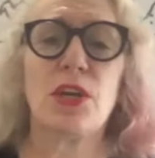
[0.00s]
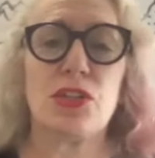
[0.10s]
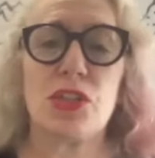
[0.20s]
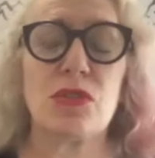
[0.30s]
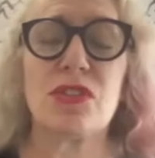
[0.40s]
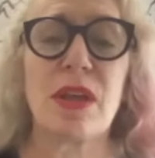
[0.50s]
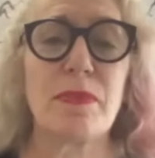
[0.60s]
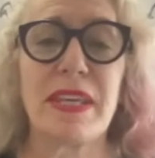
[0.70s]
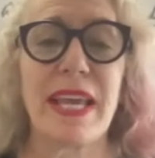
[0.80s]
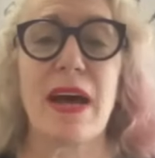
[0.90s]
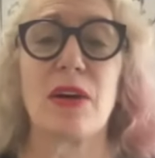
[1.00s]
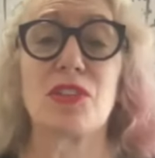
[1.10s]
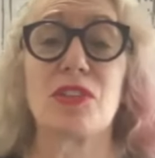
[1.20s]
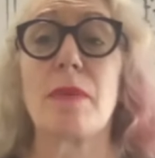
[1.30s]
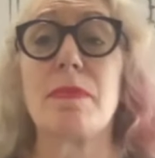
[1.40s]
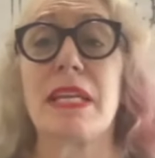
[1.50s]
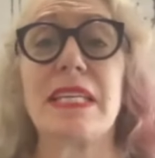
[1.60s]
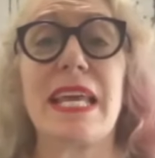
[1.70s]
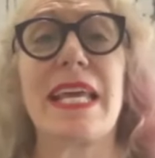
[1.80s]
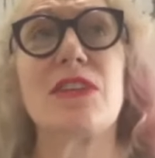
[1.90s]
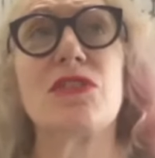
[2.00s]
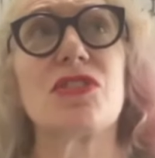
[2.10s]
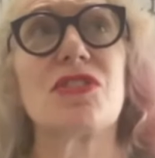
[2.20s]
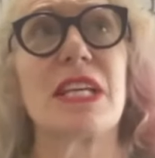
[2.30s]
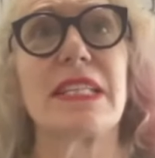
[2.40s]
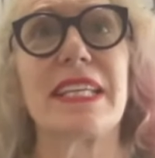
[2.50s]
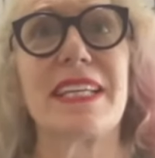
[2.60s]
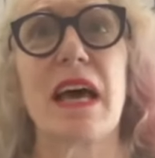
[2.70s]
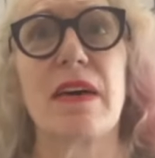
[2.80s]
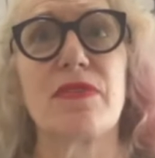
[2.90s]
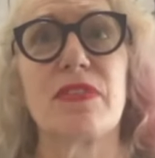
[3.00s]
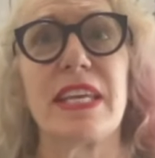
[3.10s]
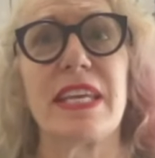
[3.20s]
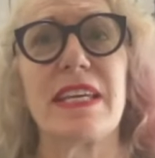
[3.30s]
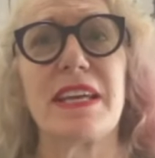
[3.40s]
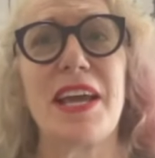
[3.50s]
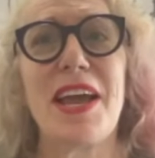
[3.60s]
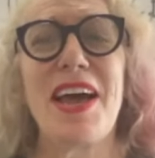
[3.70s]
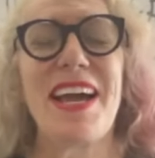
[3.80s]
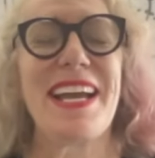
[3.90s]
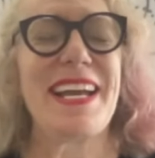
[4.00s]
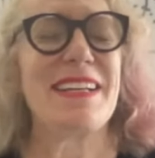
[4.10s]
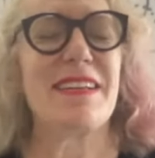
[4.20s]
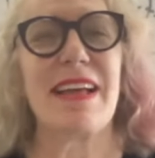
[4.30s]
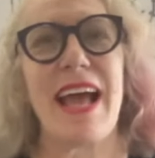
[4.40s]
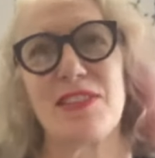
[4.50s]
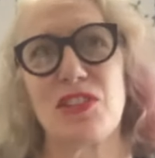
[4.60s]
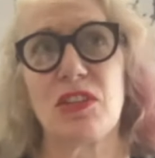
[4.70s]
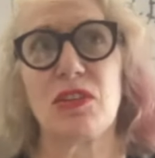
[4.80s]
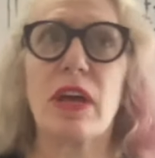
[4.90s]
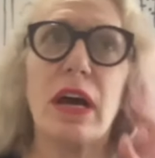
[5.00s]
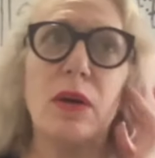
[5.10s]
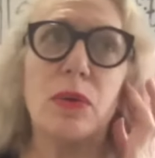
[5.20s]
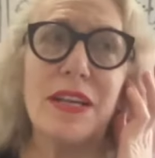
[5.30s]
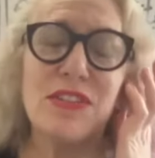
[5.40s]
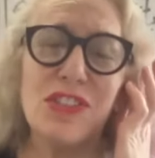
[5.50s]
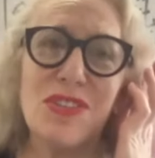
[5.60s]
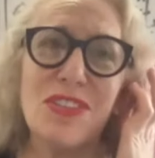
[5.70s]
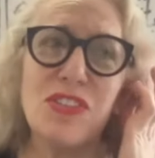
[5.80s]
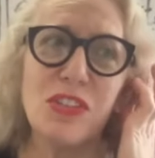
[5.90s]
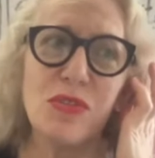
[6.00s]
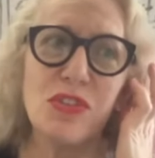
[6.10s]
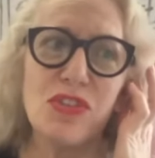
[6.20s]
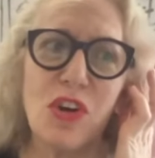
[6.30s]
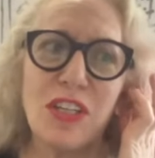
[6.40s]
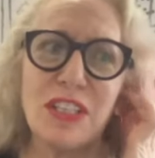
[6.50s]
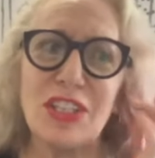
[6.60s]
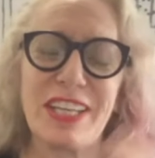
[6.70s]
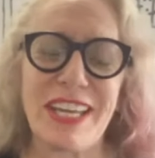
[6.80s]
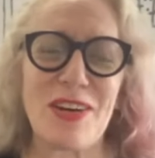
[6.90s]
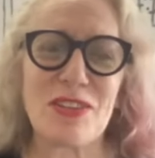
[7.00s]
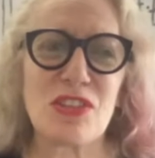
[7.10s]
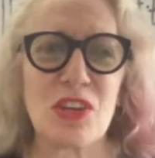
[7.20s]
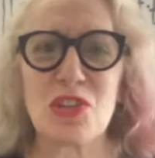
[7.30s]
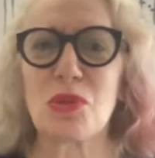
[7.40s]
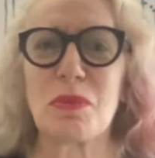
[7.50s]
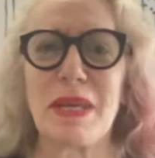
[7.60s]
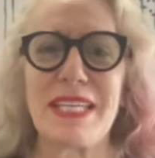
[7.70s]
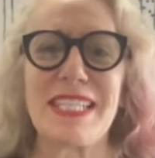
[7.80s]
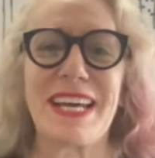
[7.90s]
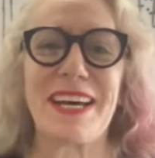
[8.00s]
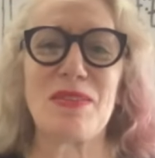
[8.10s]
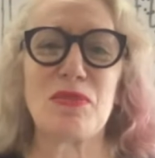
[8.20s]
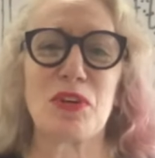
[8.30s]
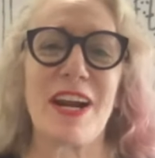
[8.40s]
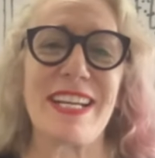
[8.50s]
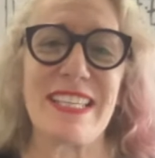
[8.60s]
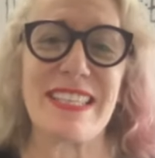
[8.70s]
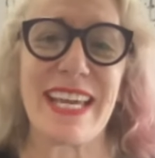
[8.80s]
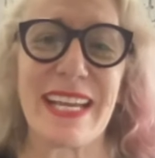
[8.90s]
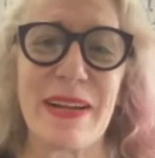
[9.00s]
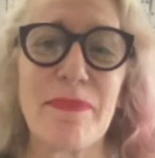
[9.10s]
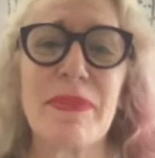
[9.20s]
do something else. I mean, interestingly enough, as you know, as soon as you start looking on social media for anything,